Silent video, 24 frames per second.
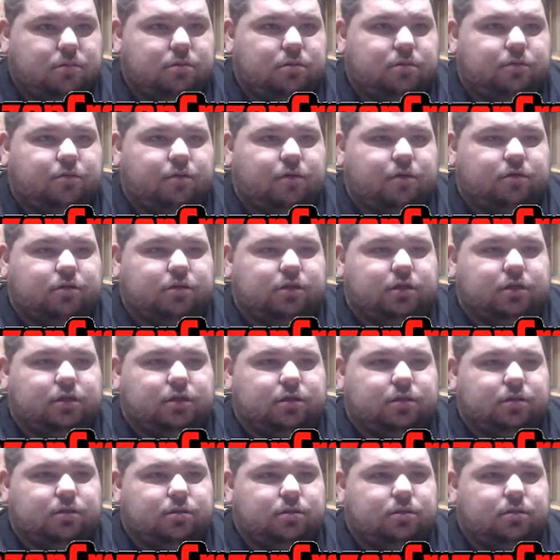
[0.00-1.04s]
Wrong thing.
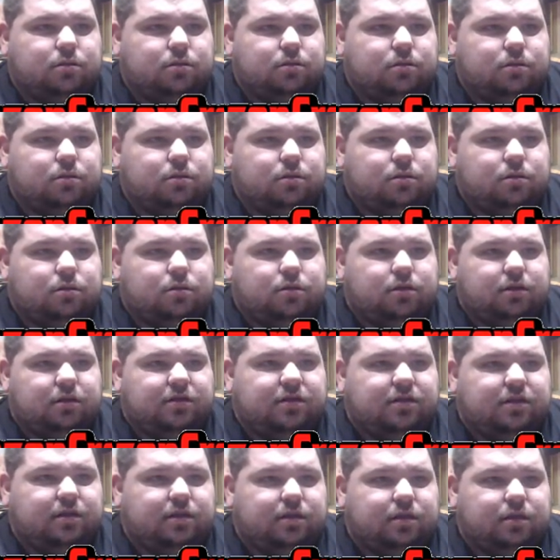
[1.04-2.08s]
This
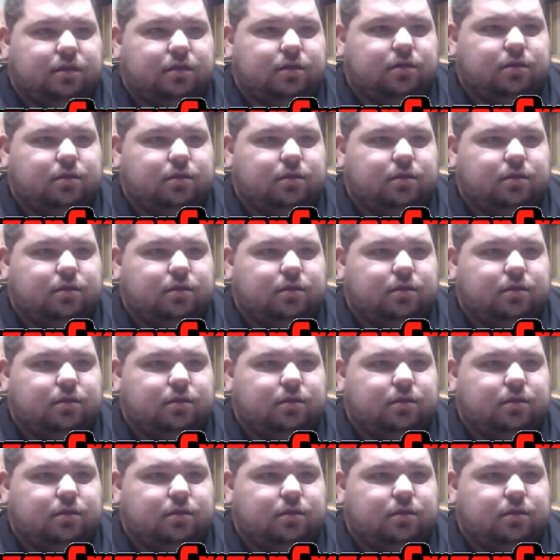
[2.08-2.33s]
thing.